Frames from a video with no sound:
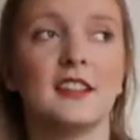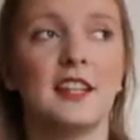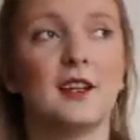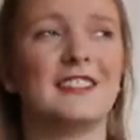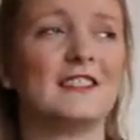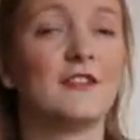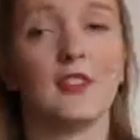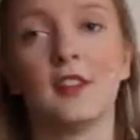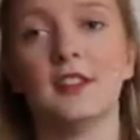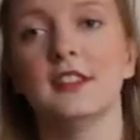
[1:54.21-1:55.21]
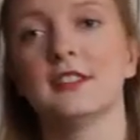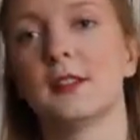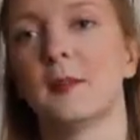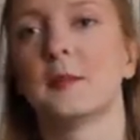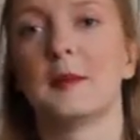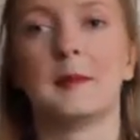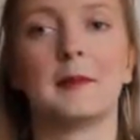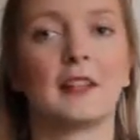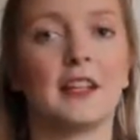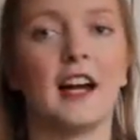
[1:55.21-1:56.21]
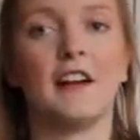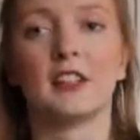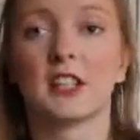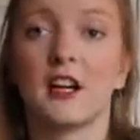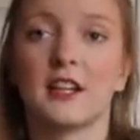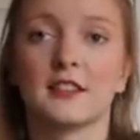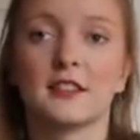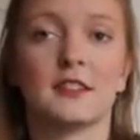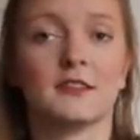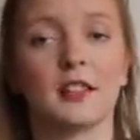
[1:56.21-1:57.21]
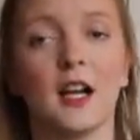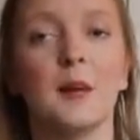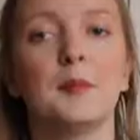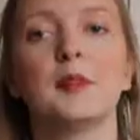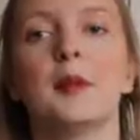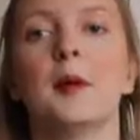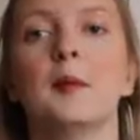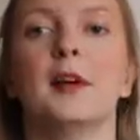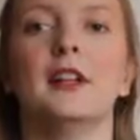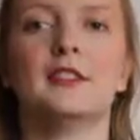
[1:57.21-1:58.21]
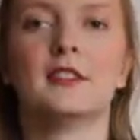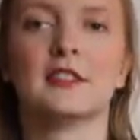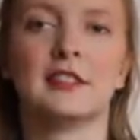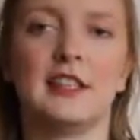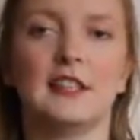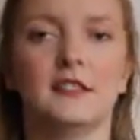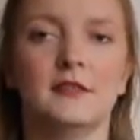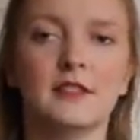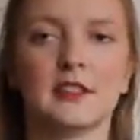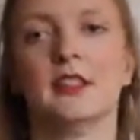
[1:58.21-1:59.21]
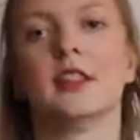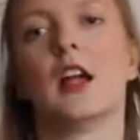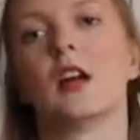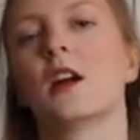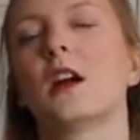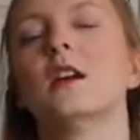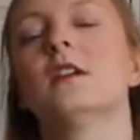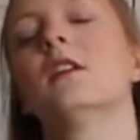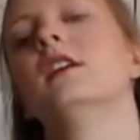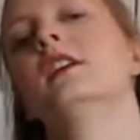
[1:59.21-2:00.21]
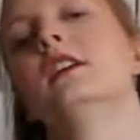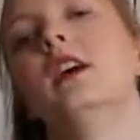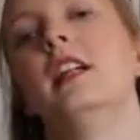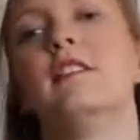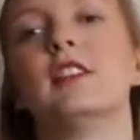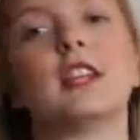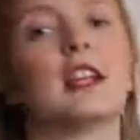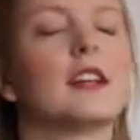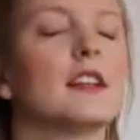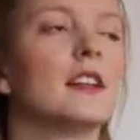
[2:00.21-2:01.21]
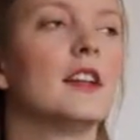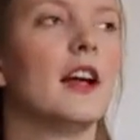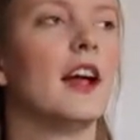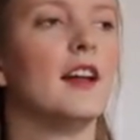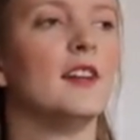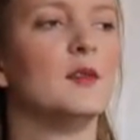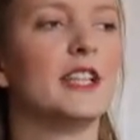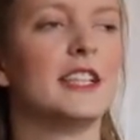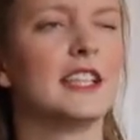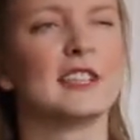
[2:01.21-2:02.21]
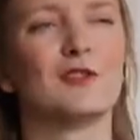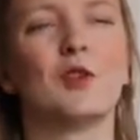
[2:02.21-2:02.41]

now it's fall, so I'm probably gonna have a cardigan on top, but you can still see the logo and everything. And when it gets